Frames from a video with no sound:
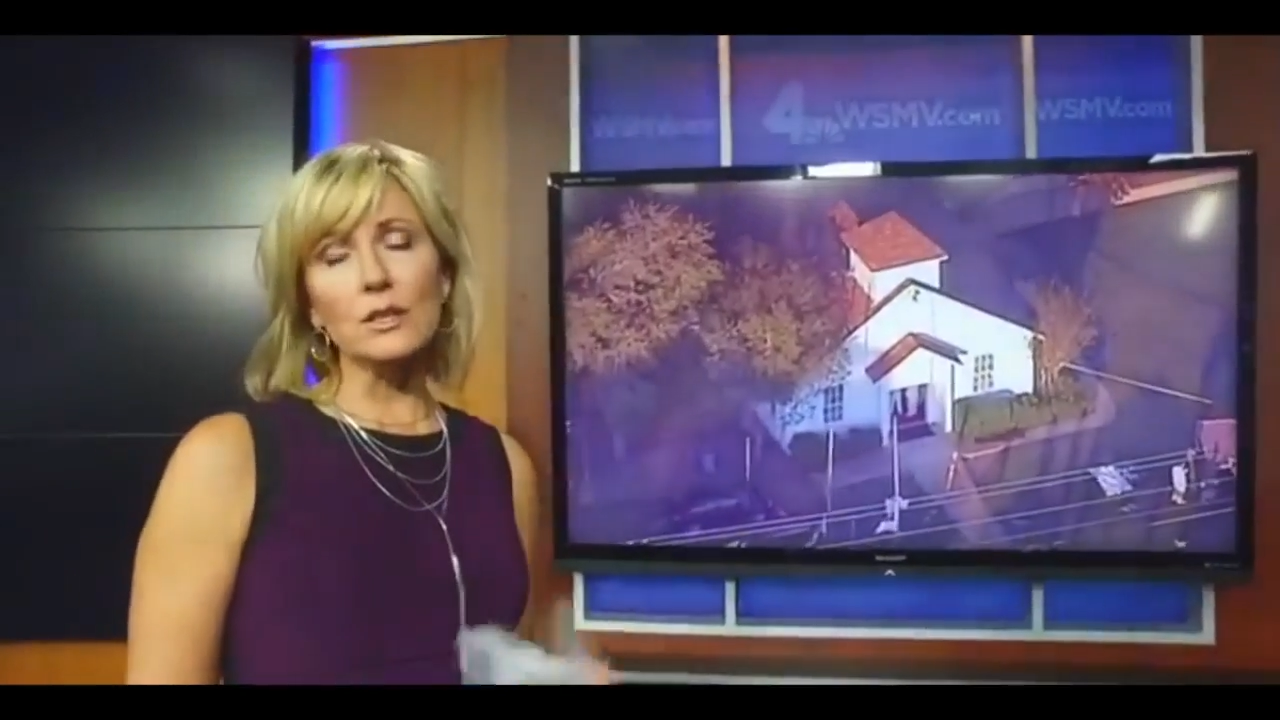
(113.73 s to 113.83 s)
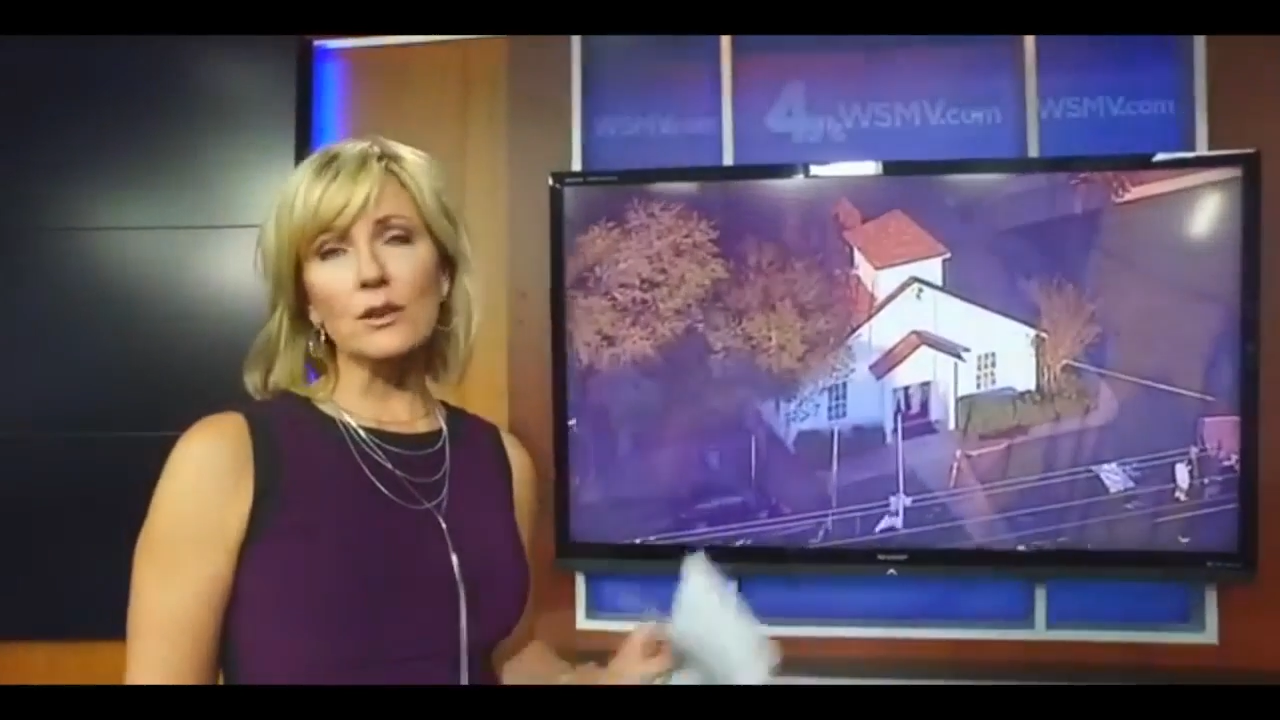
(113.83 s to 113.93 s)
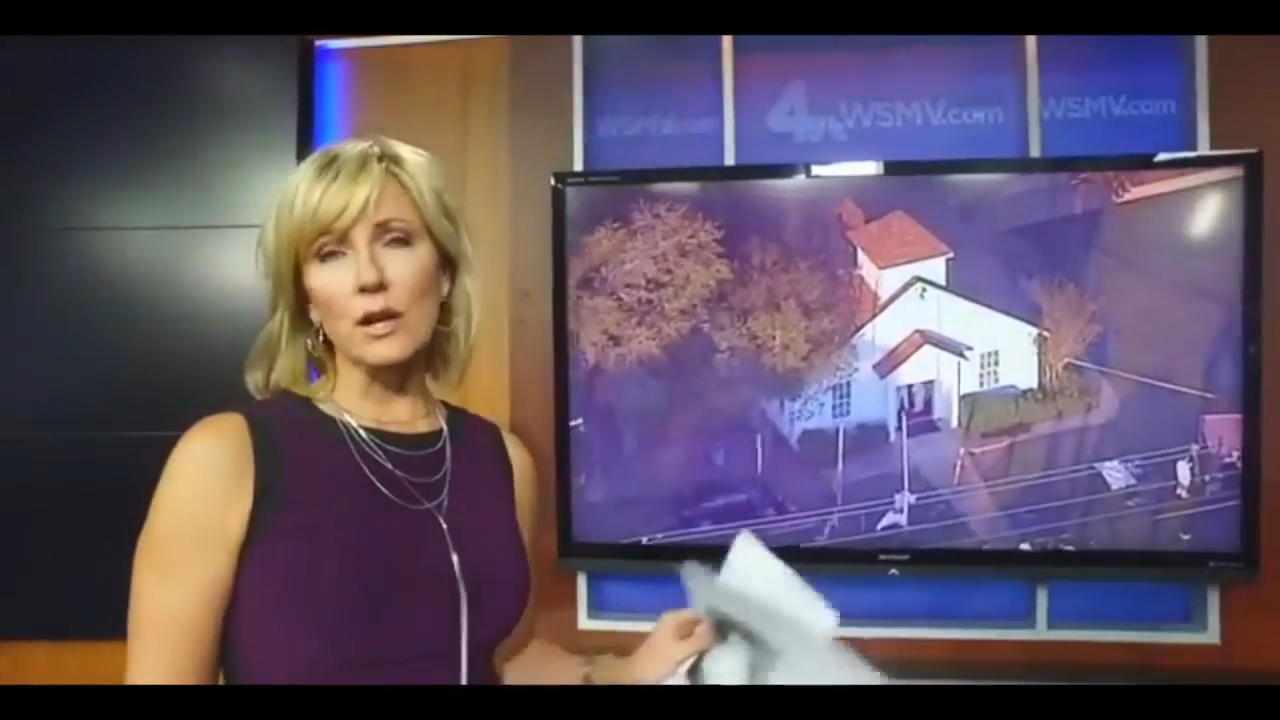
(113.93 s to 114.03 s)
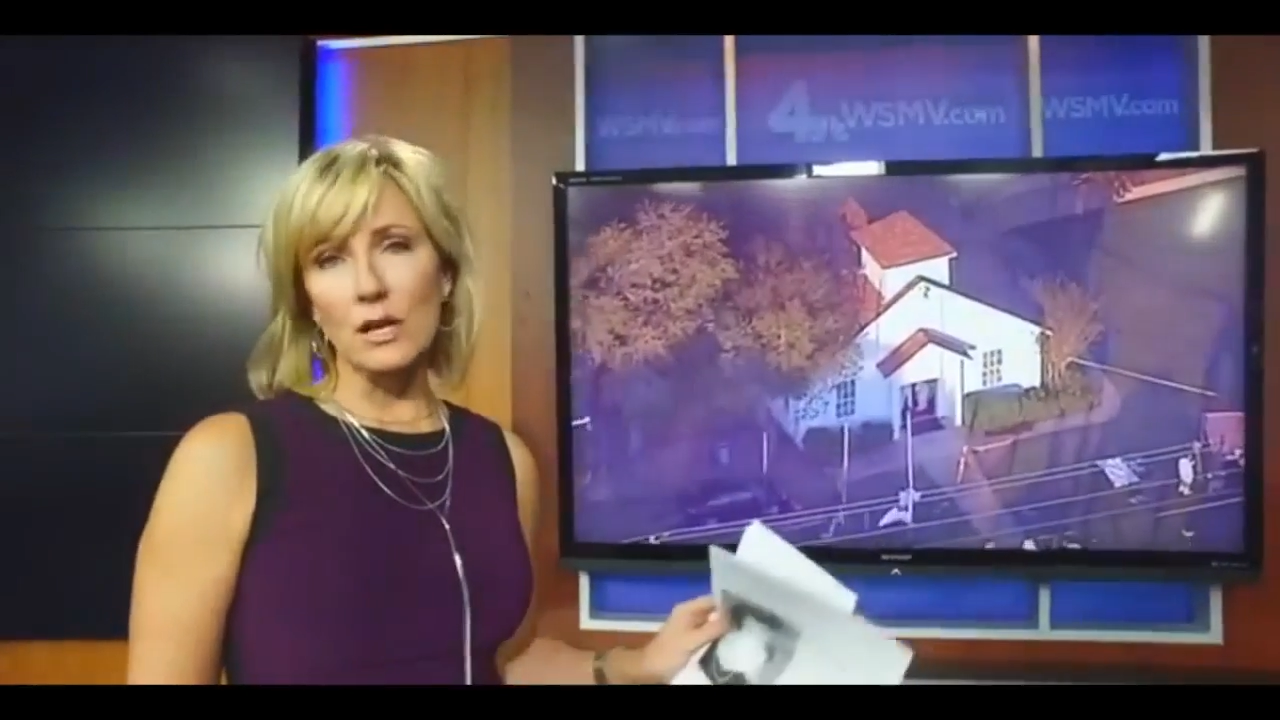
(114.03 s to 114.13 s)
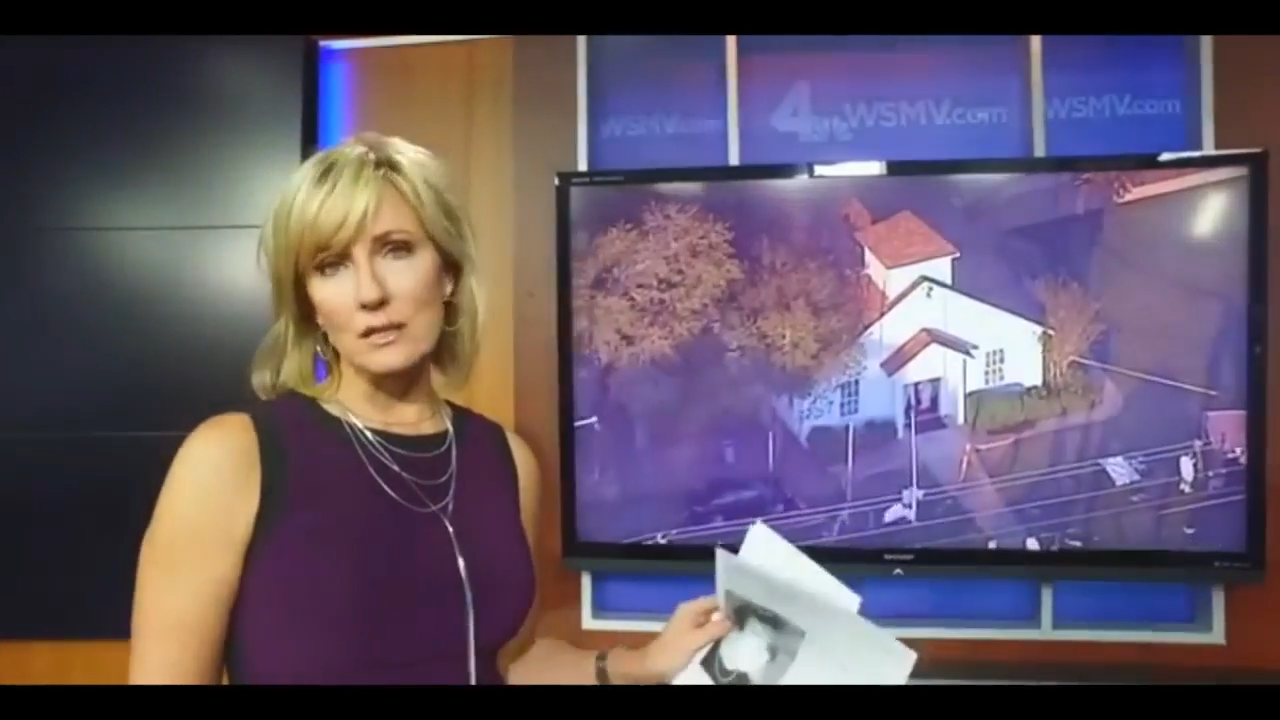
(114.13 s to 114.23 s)

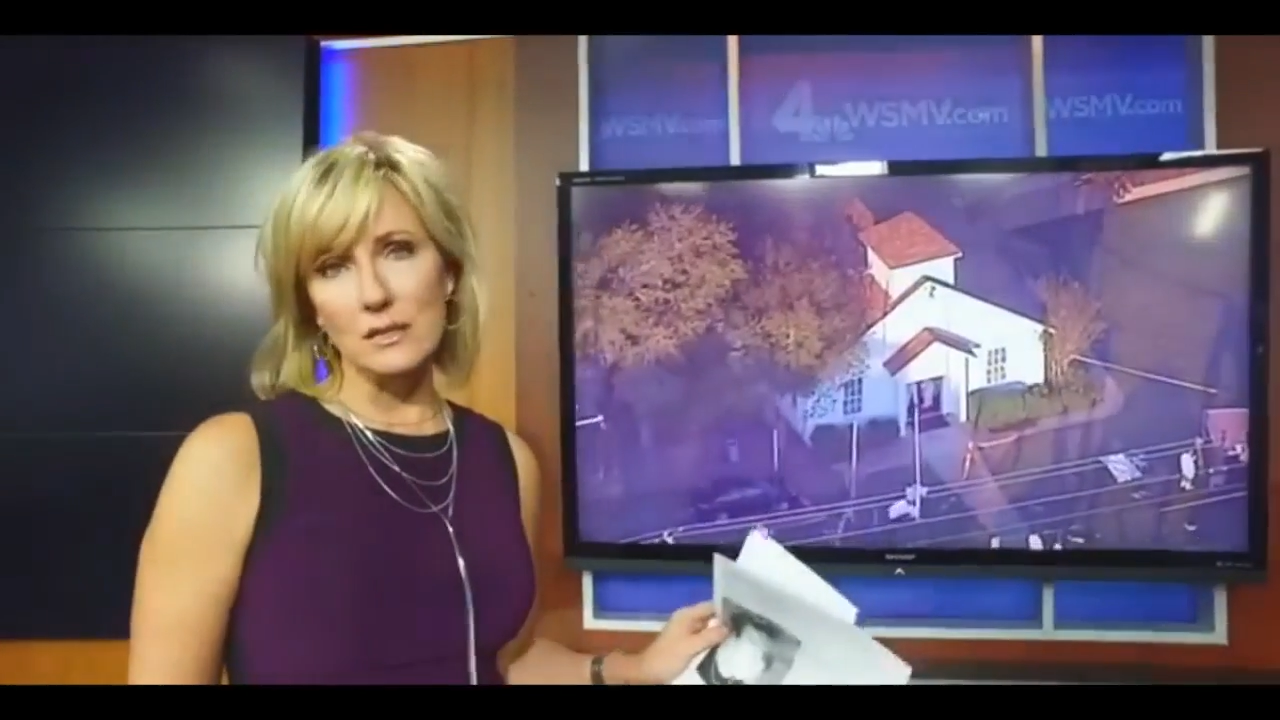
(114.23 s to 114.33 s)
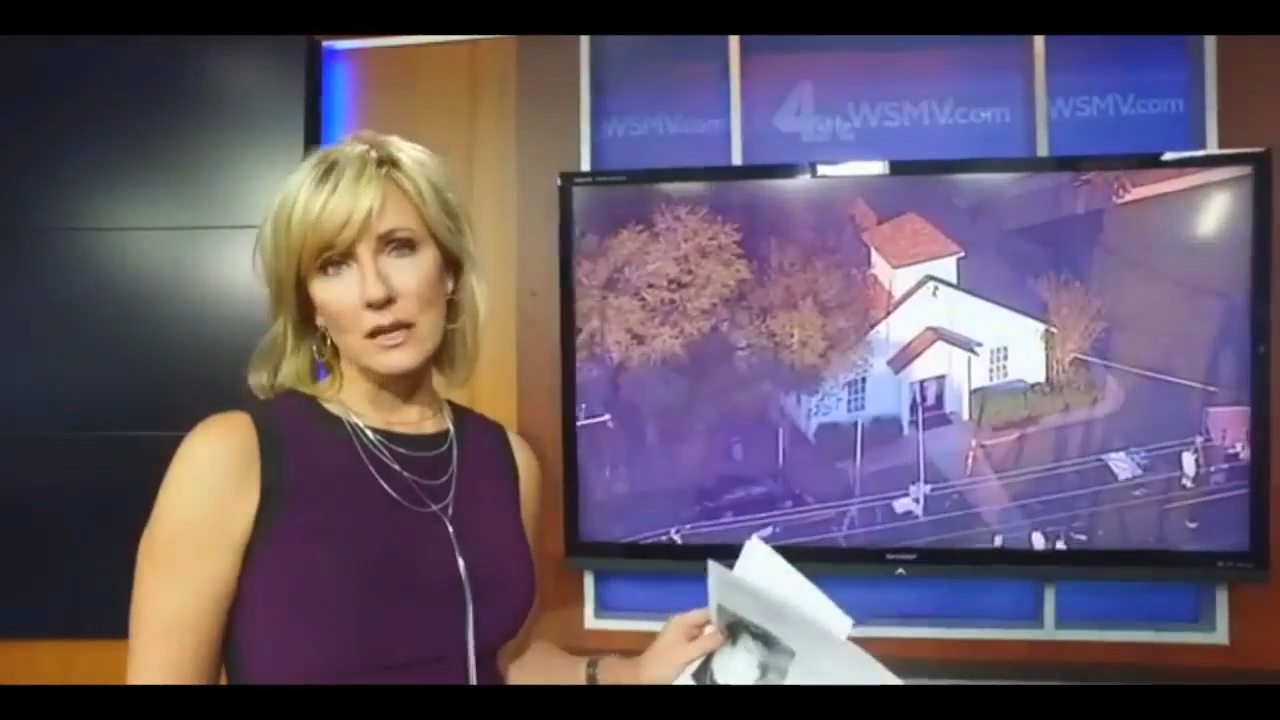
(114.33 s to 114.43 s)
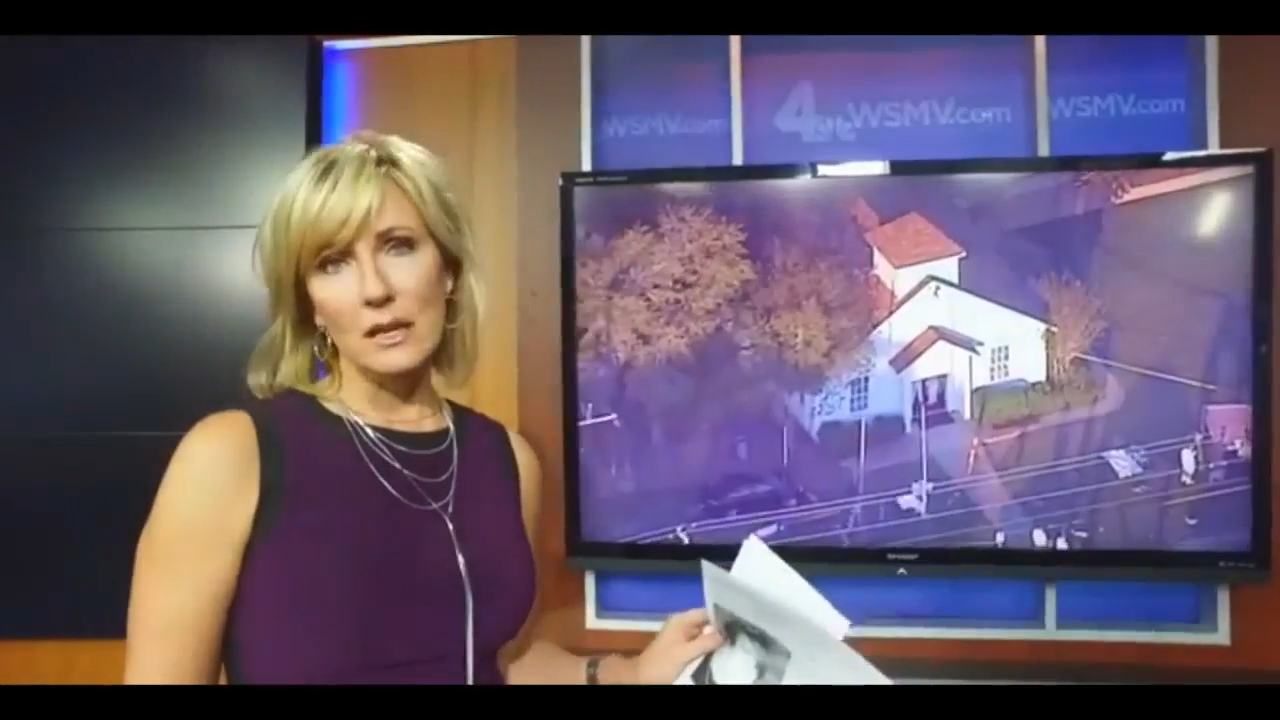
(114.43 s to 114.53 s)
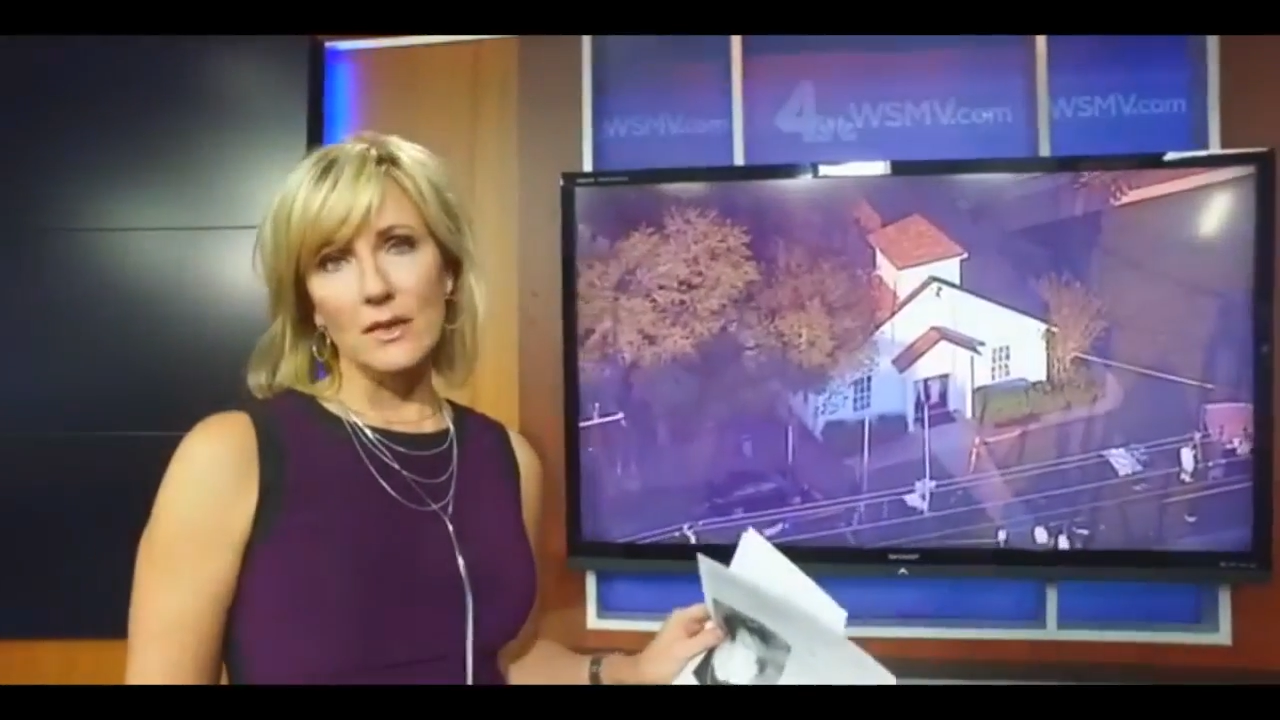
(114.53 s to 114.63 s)
across the